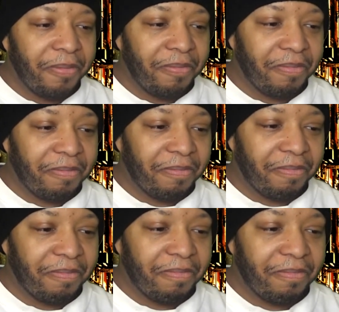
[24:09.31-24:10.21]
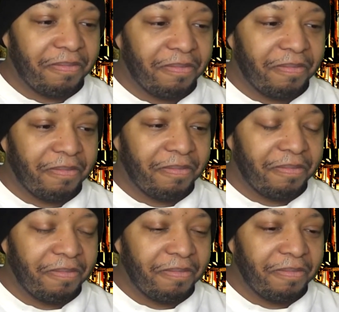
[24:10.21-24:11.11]

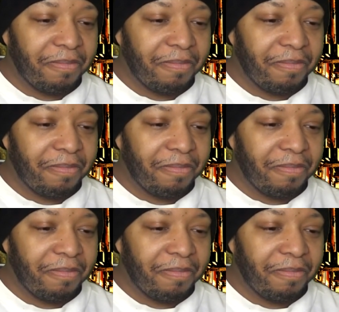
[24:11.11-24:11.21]
Nothing is said.